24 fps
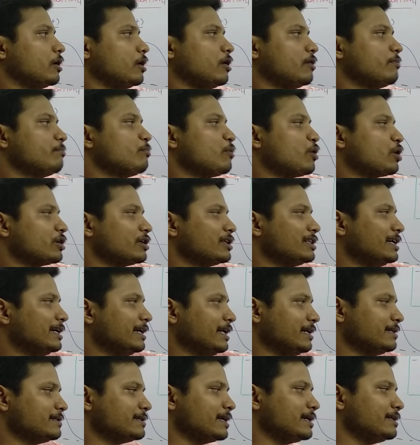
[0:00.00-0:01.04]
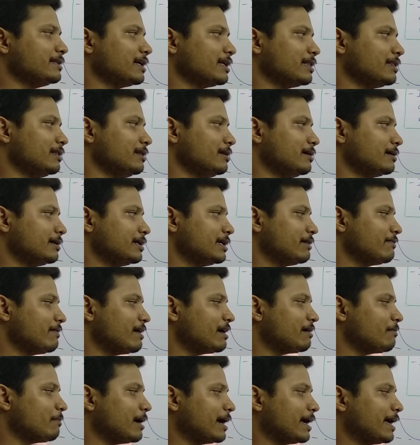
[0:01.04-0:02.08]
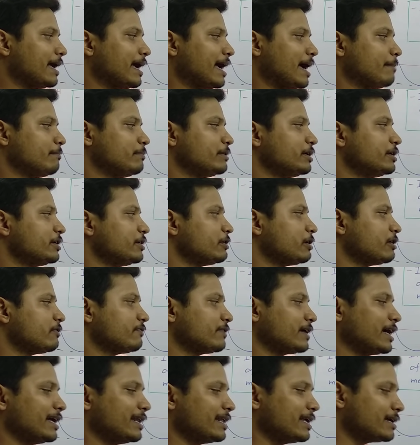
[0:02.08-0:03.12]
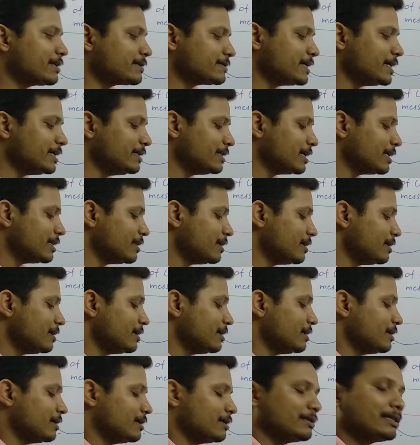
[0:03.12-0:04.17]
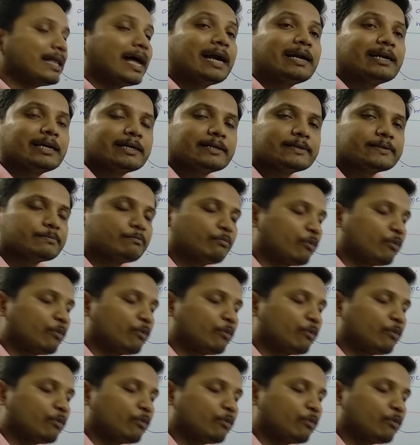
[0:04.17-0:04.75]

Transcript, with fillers: of modulating signal divided by amplitude of carrier signal that is